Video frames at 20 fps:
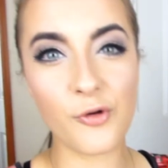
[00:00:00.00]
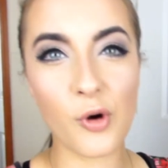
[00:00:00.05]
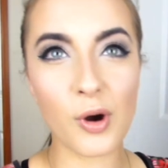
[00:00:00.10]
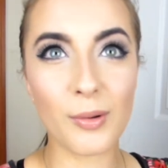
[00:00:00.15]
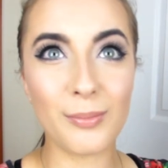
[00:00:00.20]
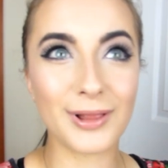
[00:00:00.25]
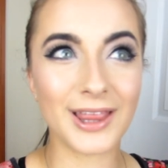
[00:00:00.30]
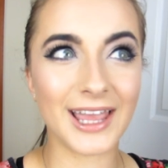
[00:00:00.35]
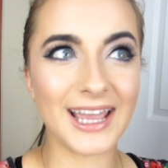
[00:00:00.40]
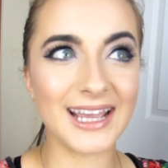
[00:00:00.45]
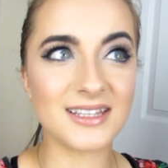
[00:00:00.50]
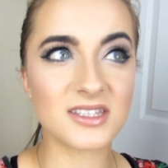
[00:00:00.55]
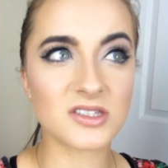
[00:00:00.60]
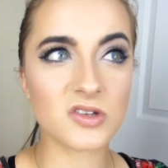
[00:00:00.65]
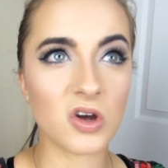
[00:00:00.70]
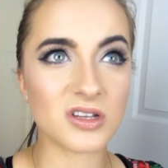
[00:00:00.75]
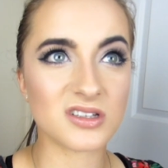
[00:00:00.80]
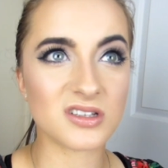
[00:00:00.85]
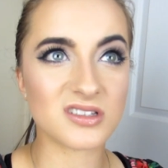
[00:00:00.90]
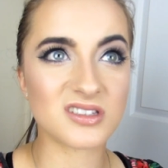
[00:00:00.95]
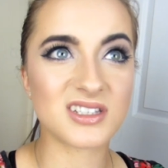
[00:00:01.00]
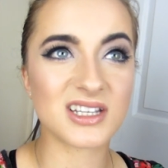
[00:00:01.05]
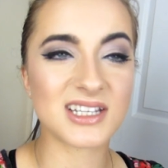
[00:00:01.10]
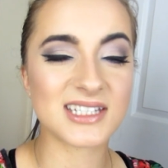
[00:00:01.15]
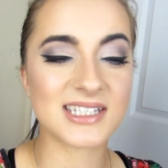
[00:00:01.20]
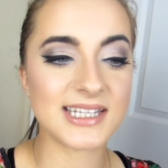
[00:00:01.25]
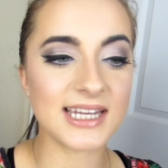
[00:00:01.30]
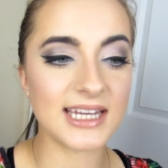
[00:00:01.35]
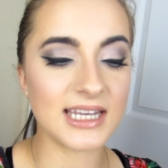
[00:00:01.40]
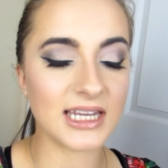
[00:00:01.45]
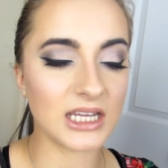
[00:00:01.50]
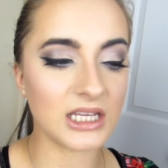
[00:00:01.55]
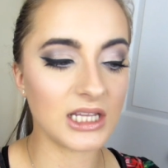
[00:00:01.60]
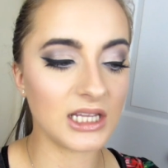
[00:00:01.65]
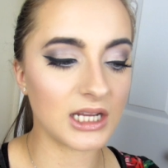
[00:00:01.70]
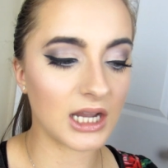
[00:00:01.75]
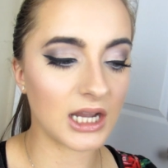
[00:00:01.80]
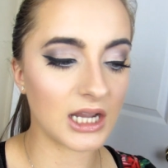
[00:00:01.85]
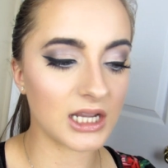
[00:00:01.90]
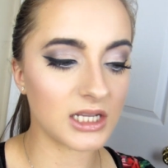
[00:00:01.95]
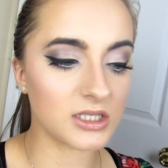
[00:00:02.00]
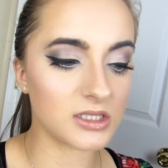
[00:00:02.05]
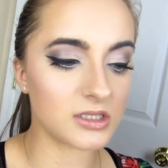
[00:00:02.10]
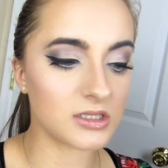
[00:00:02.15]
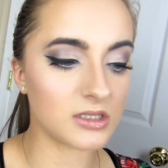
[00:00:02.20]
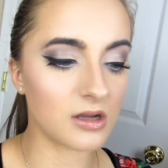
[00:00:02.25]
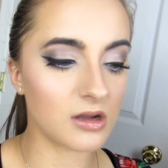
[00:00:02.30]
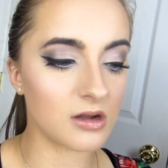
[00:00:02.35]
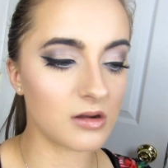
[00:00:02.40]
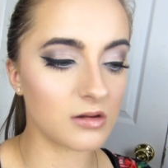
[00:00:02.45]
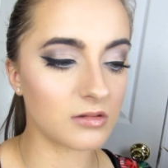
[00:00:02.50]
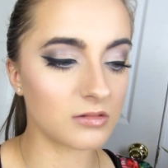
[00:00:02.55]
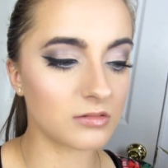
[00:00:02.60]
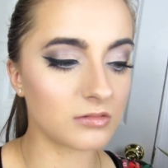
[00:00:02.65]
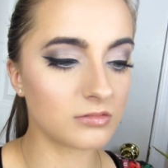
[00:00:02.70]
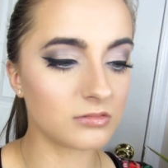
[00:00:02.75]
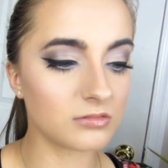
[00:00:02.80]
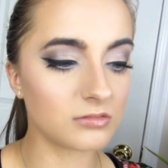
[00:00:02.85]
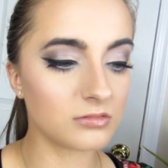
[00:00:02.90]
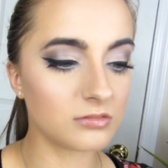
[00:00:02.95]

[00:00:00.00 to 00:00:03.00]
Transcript: four blades cost $16.99, so